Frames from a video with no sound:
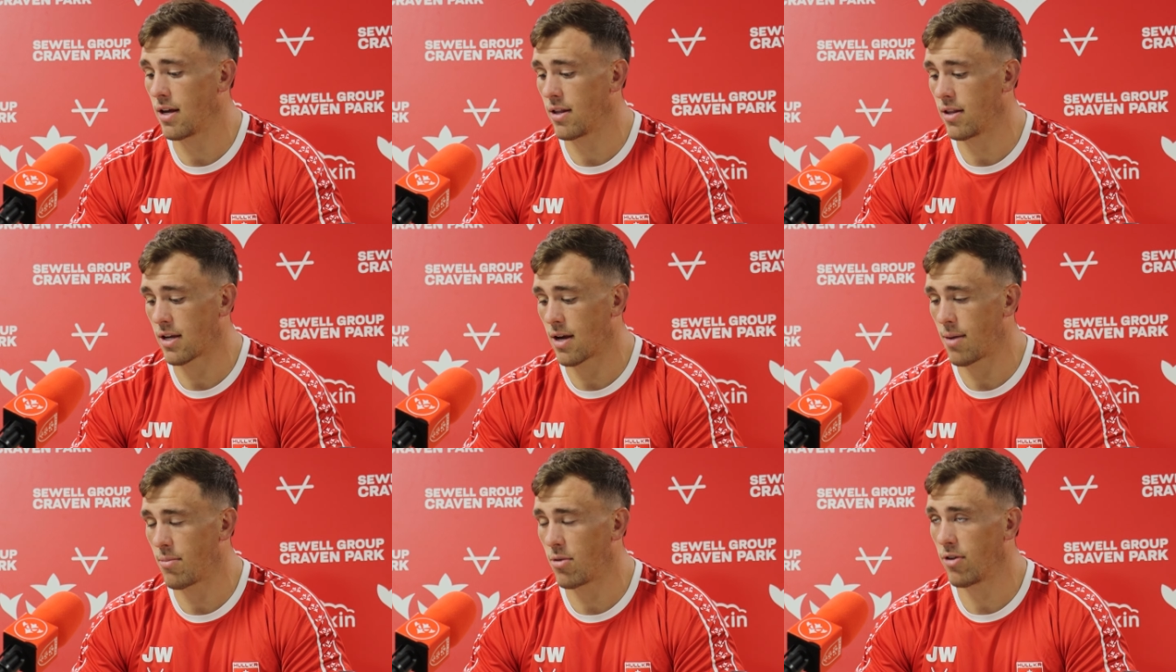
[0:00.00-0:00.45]

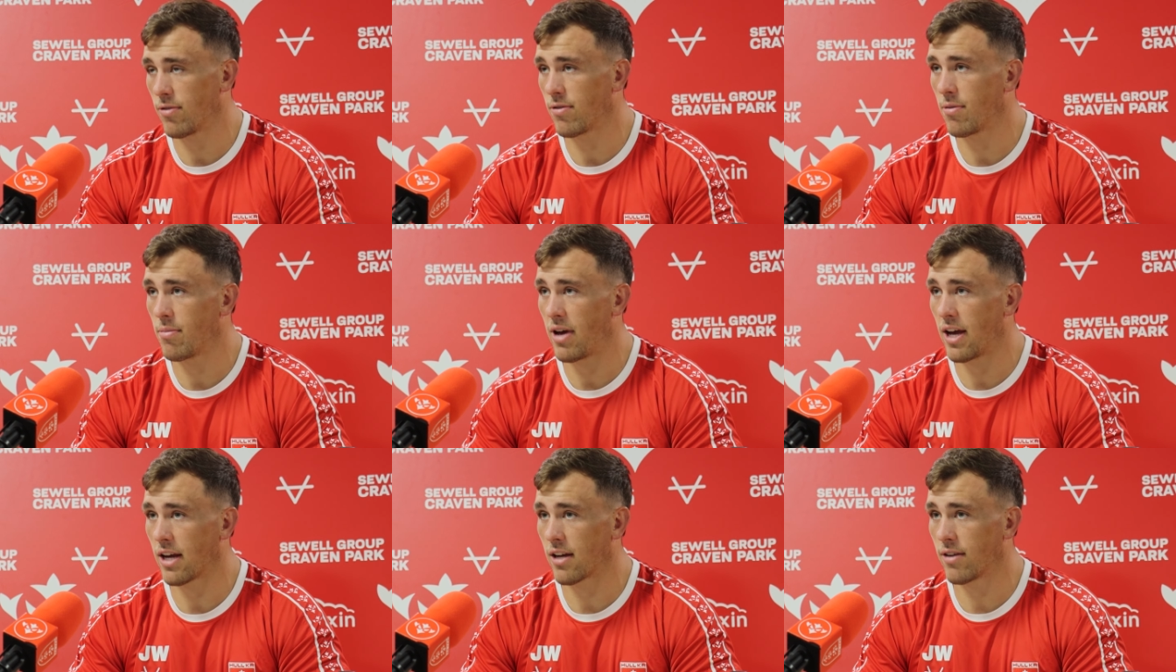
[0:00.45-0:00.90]
They're coming off
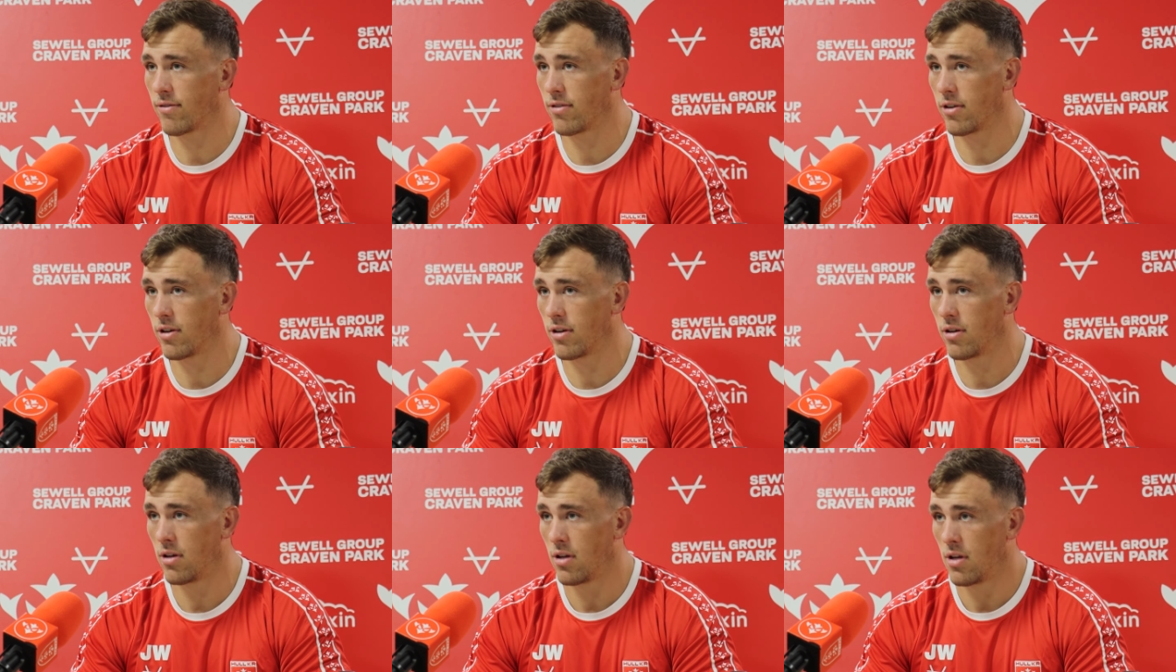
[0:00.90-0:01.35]
the back of
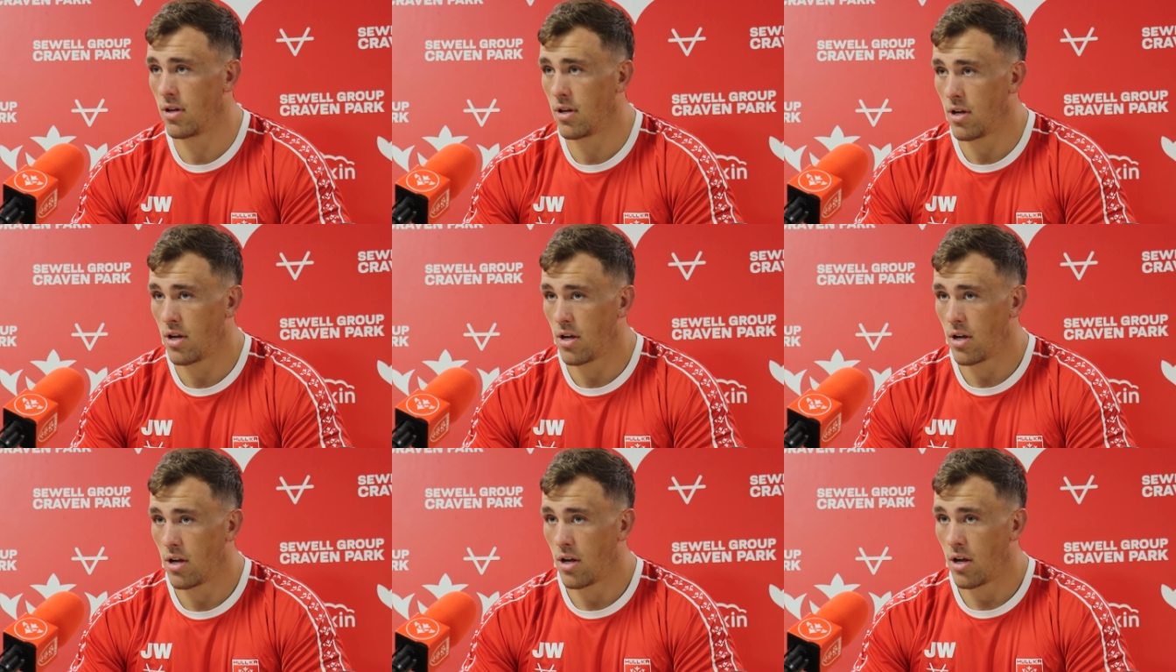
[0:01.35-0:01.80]
a
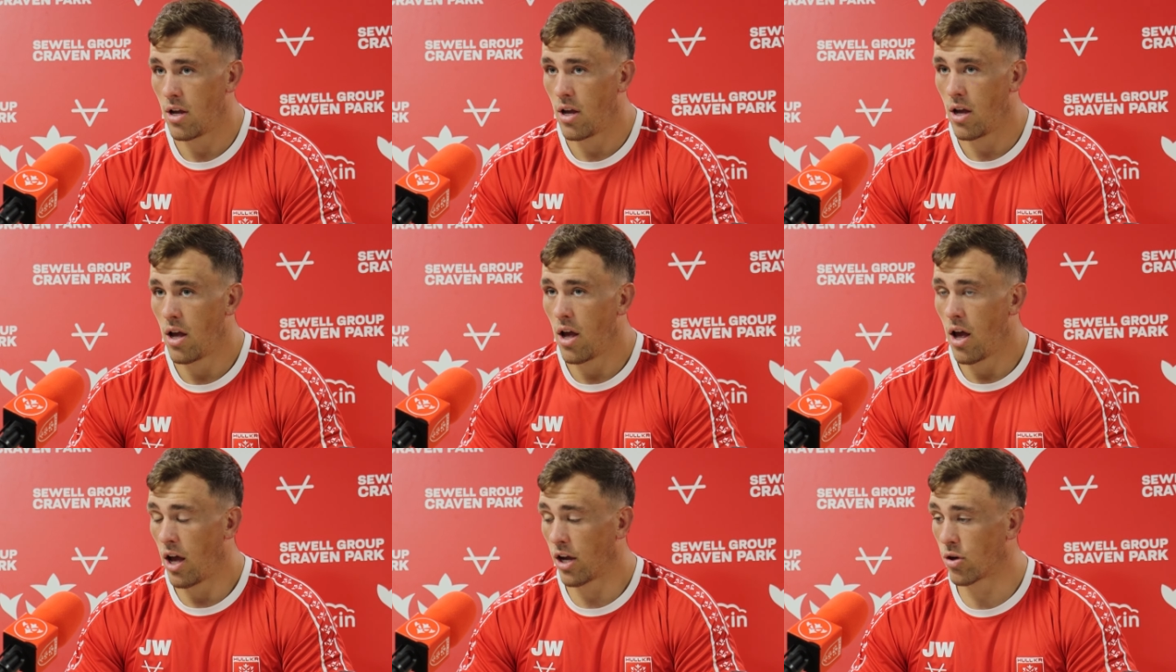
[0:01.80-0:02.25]

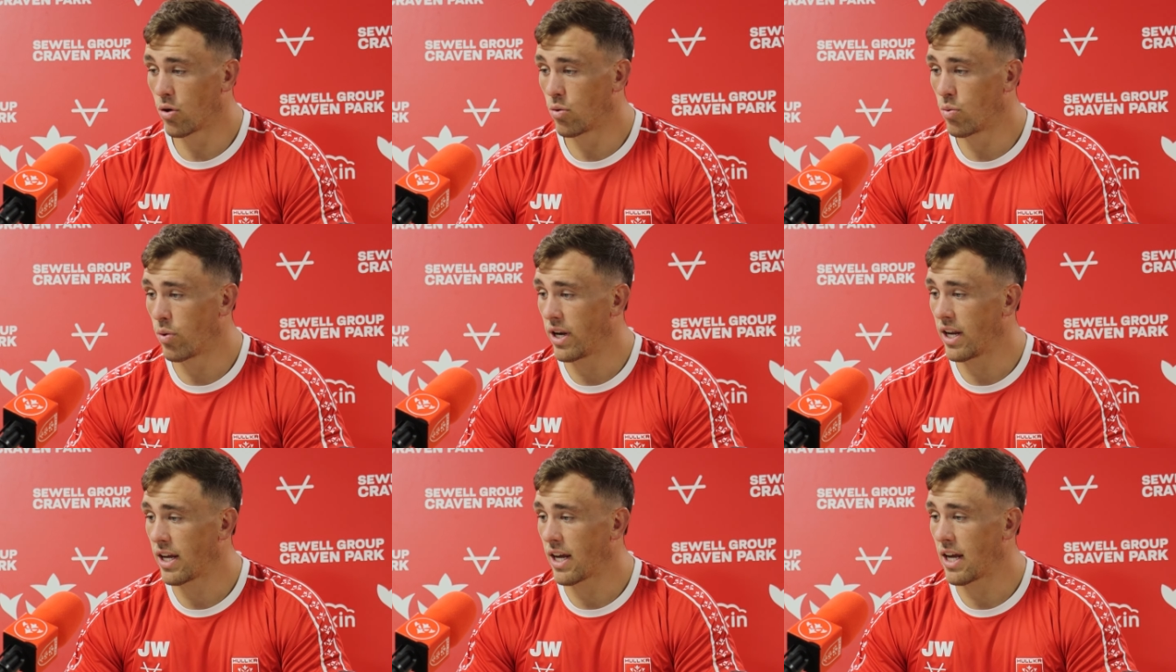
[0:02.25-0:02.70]
good
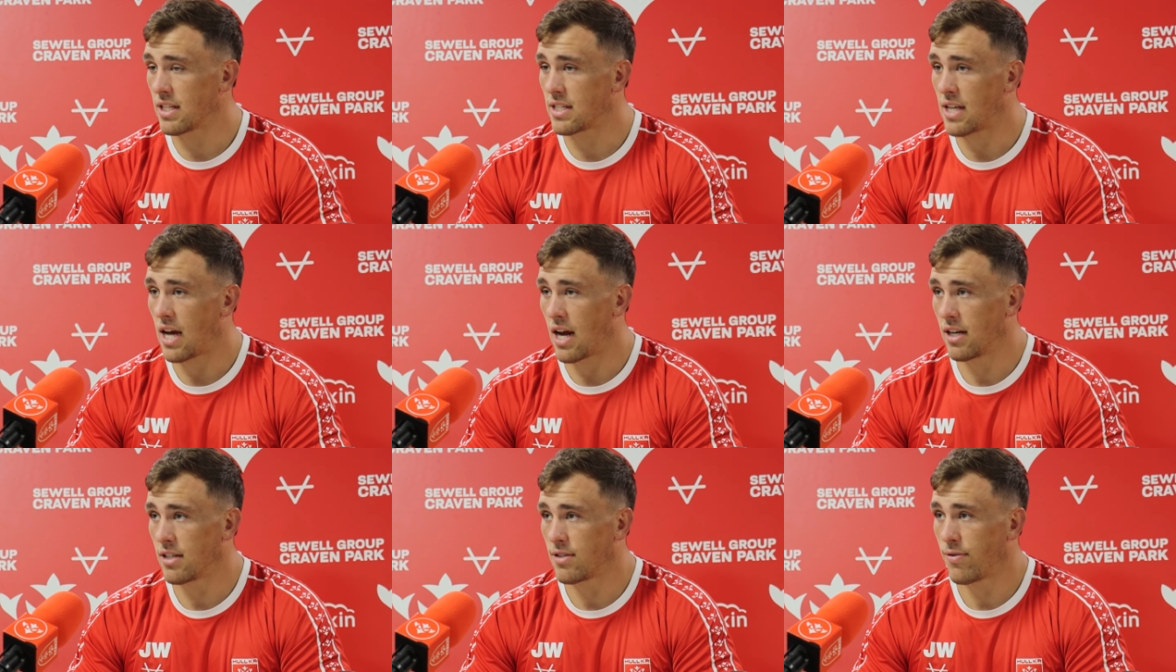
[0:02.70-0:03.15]
win against
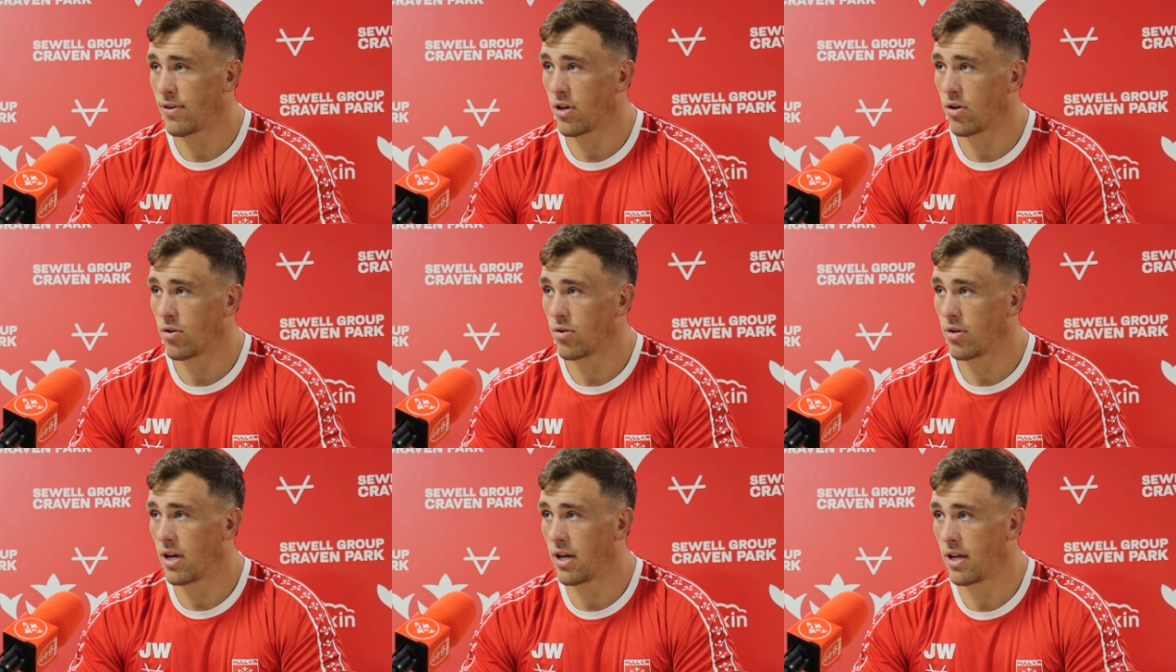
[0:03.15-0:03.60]

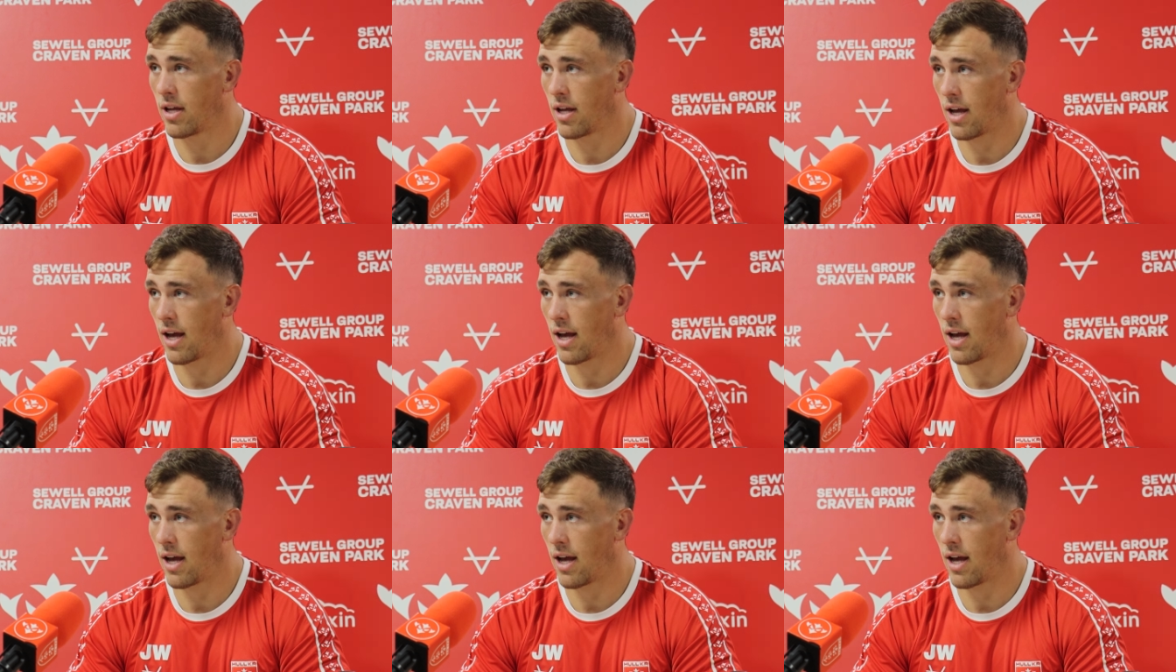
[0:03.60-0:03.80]
Huddersfield.